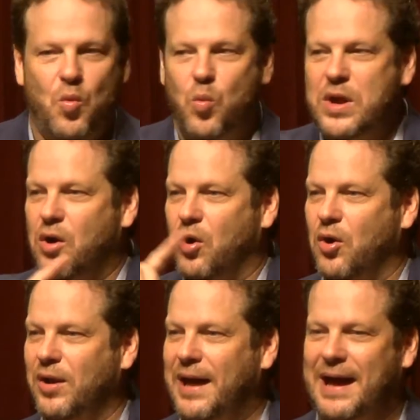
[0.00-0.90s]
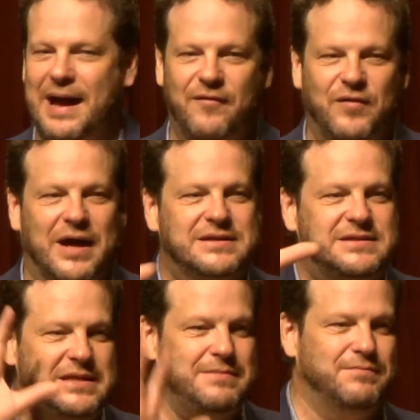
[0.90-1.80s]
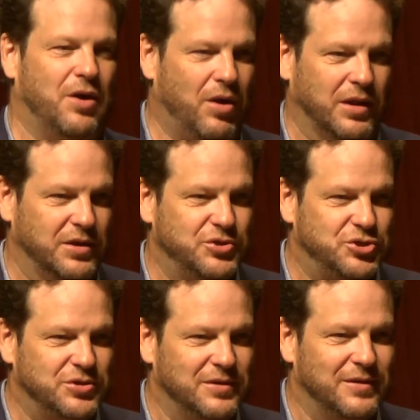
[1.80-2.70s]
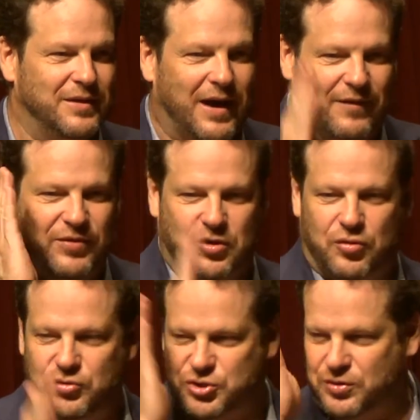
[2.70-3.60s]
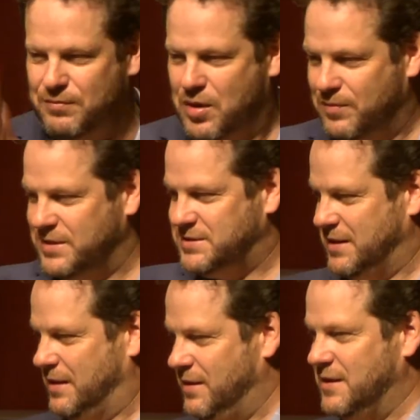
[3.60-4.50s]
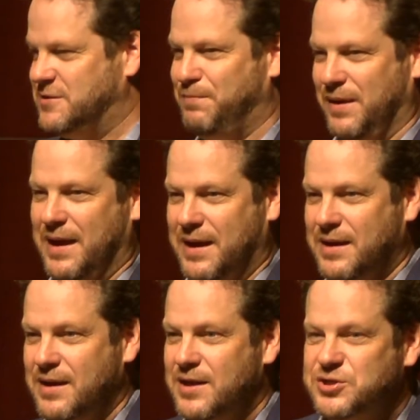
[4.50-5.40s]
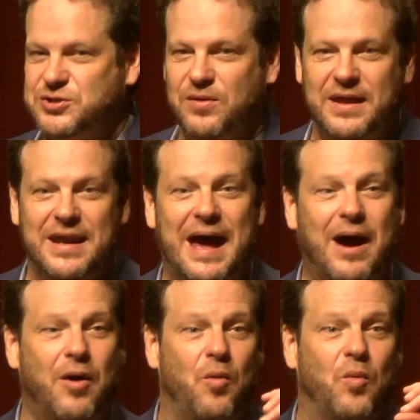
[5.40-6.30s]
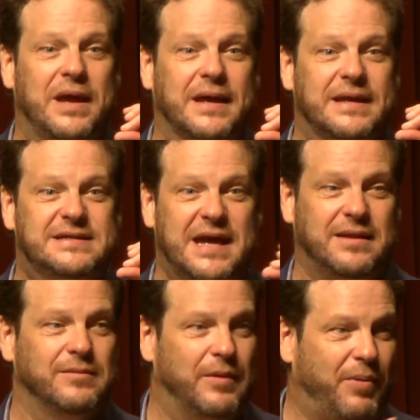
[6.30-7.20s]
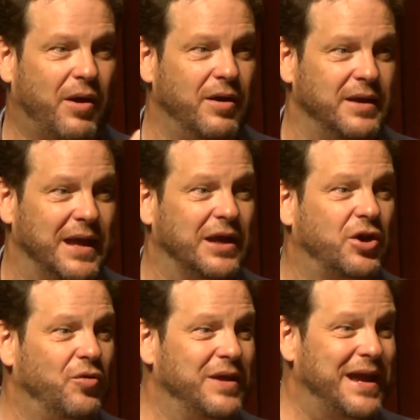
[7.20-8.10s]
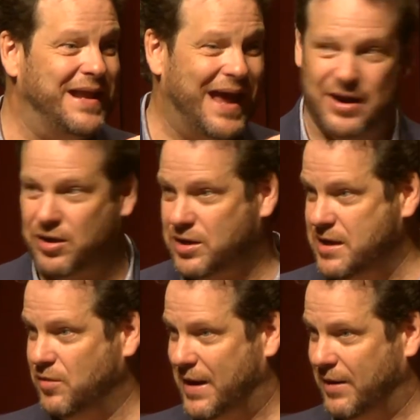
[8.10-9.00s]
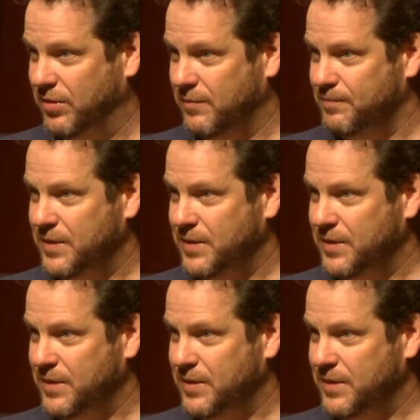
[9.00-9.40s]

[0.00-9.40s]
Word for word: we all have a deep knowledge of the crucial moments in this play so that now we can take them apart and create anarchy around them.